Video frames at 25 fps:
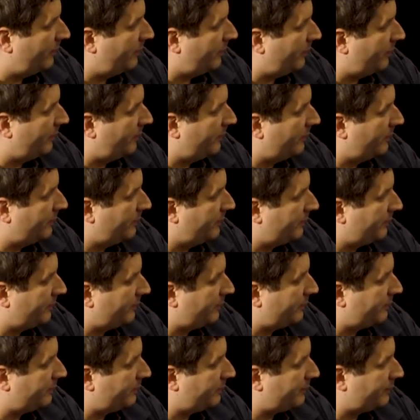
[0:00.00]

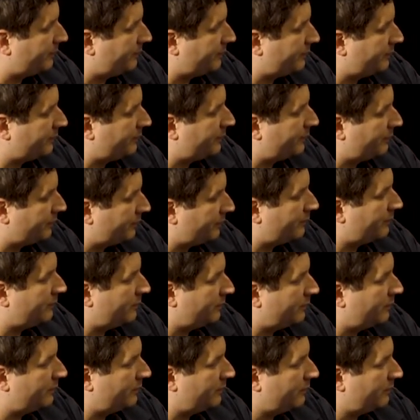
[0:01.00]

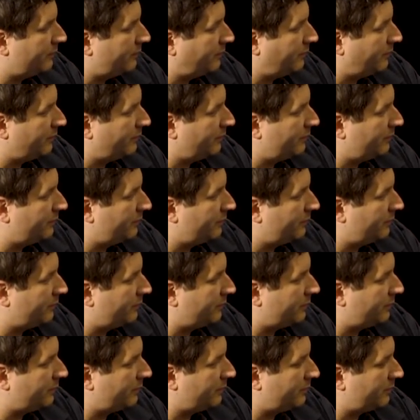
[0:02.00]

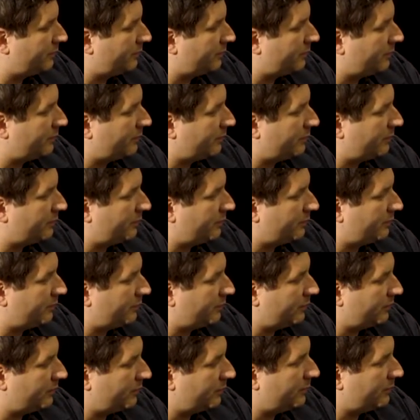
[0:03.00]

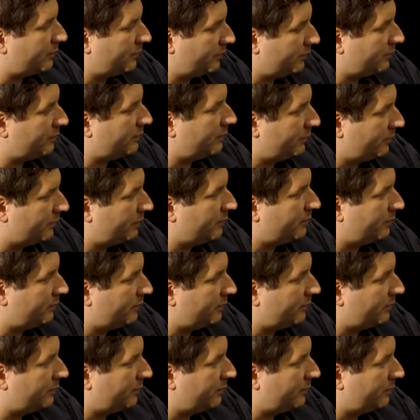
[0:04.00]

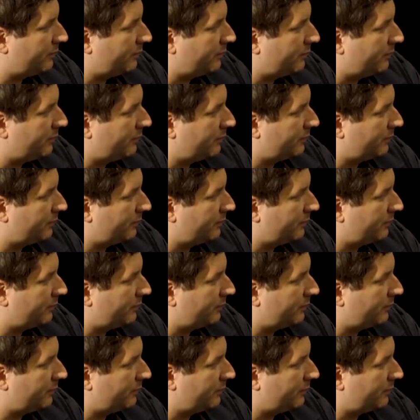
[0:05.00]
The person shown says nothing.